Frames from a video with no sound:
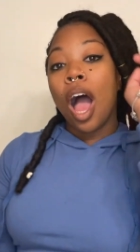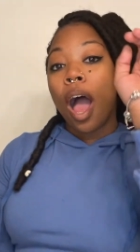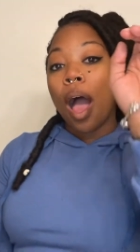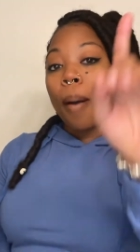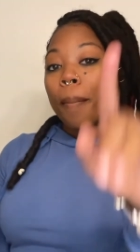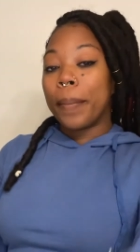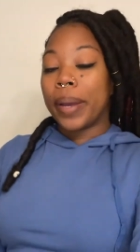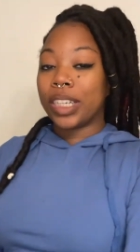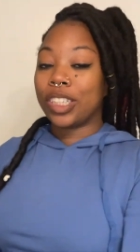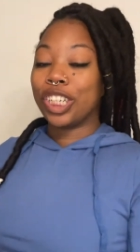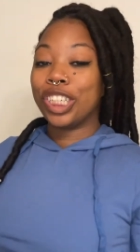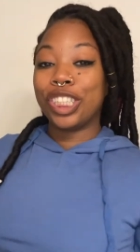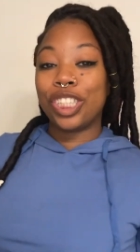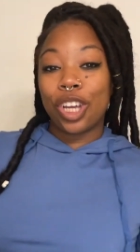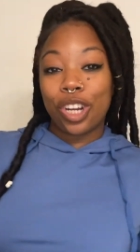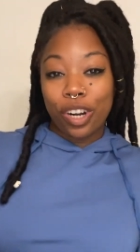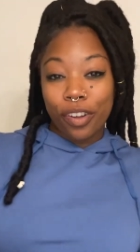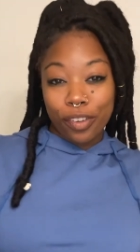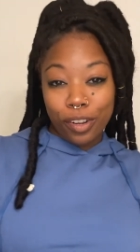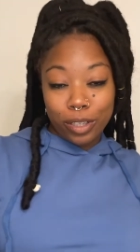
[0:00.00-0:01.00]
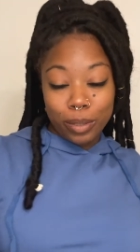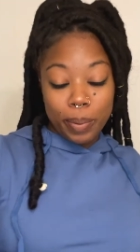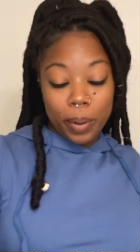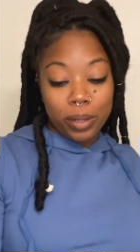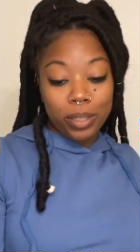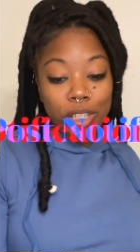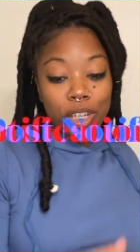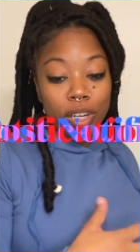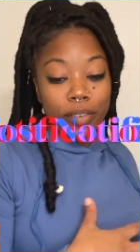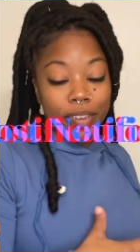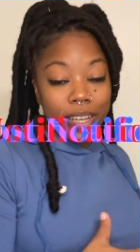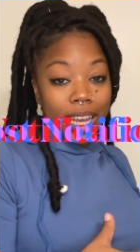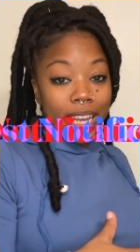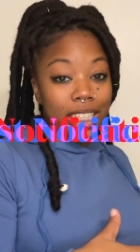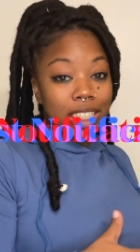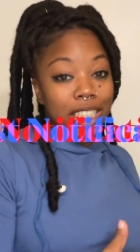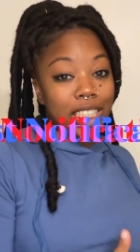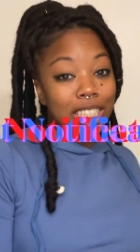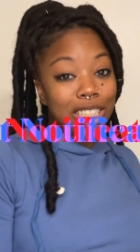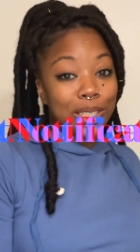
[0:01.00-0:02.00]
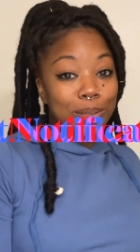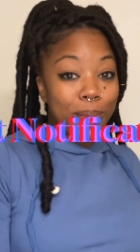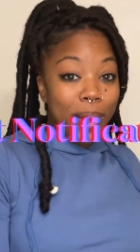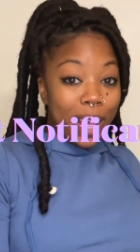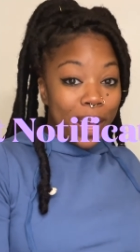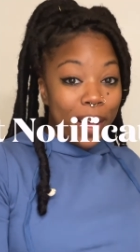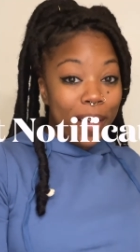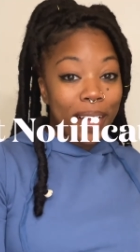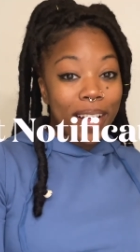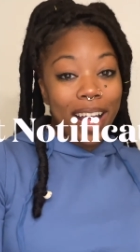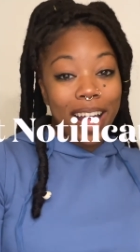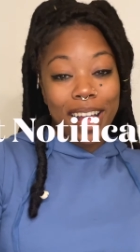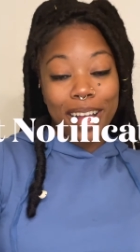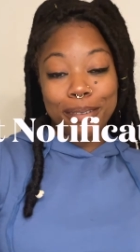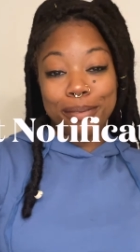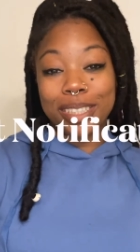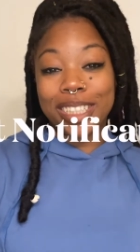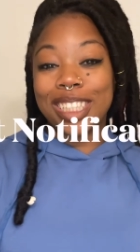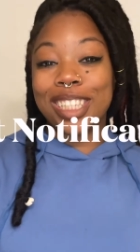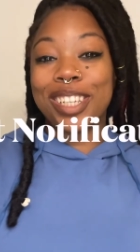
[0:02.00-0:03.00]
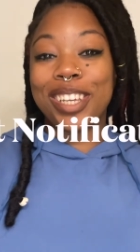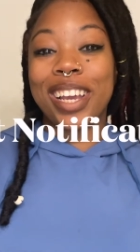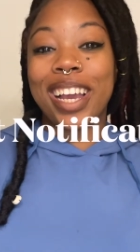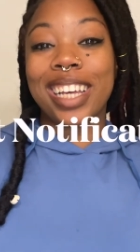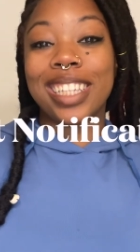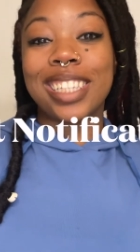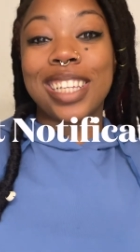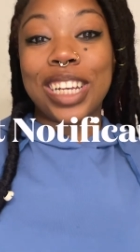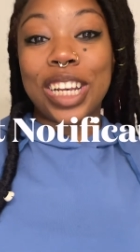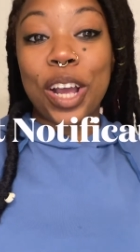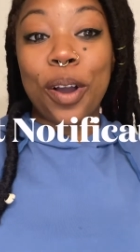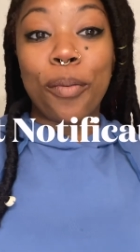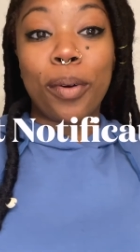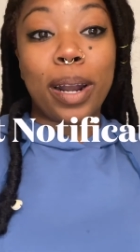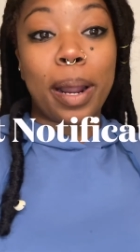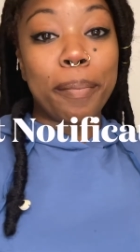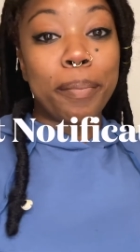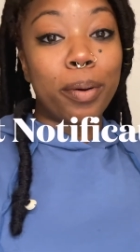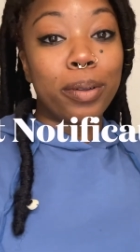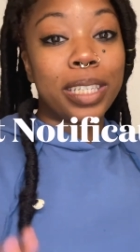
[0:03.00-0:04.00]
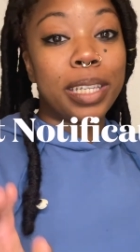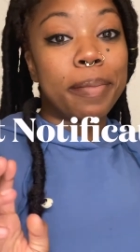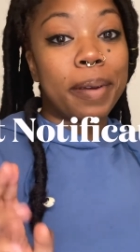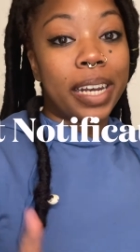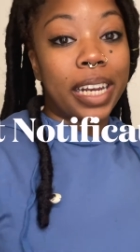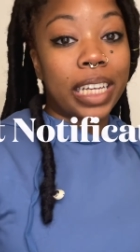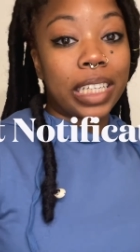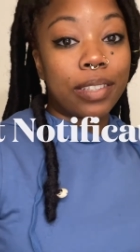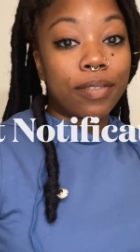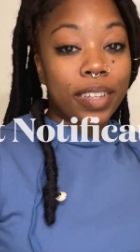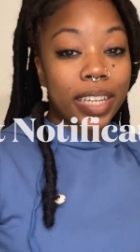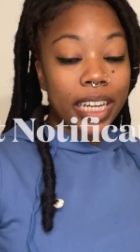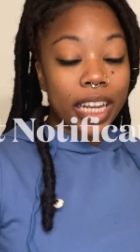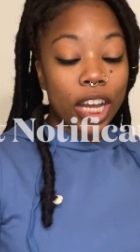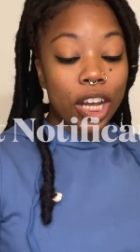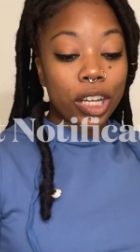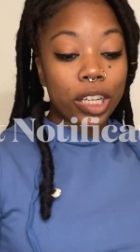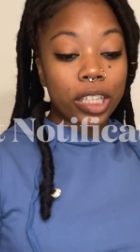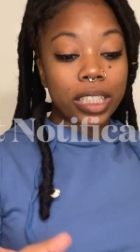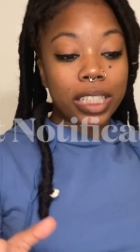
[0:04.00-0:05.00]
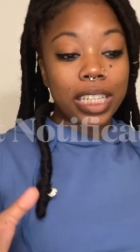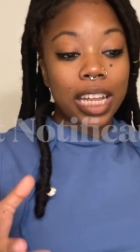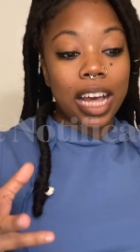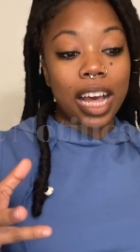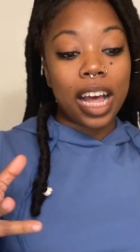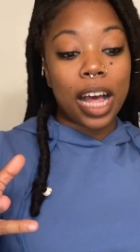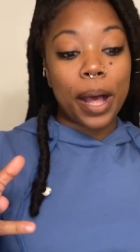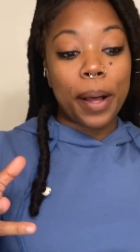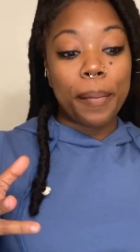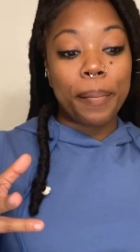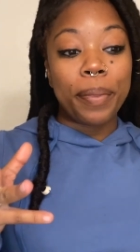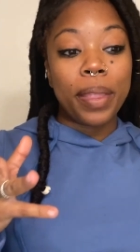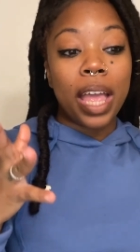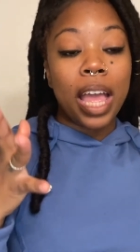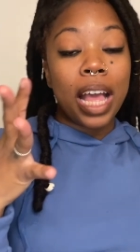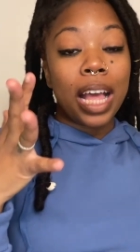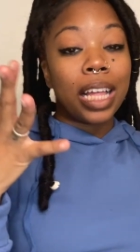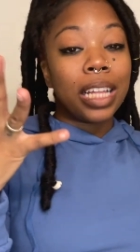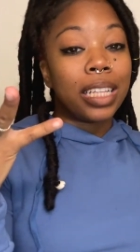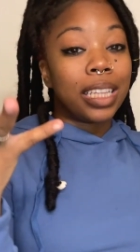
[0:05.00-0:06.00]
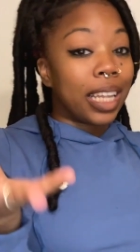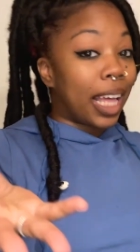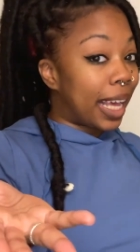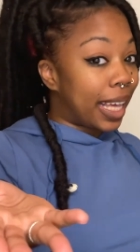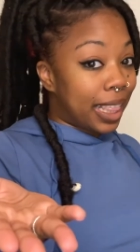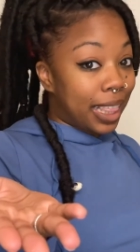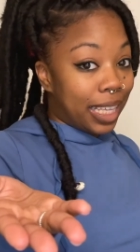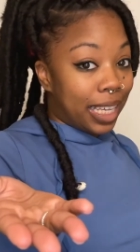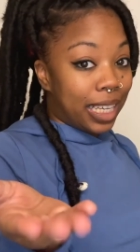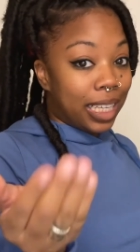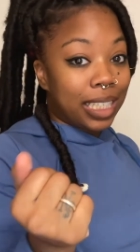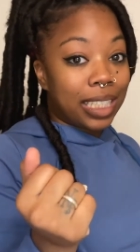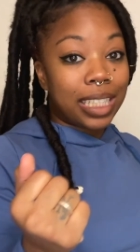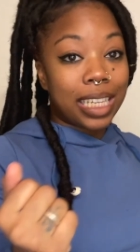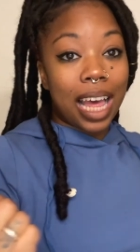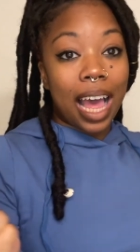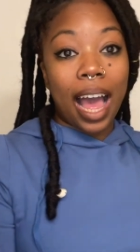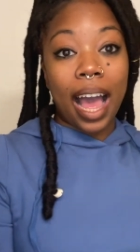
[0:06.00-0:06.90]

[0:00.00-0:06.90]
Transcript: Make sure you turn on those post notifications as well, just so you guys can know when I'm posting my next videos like these.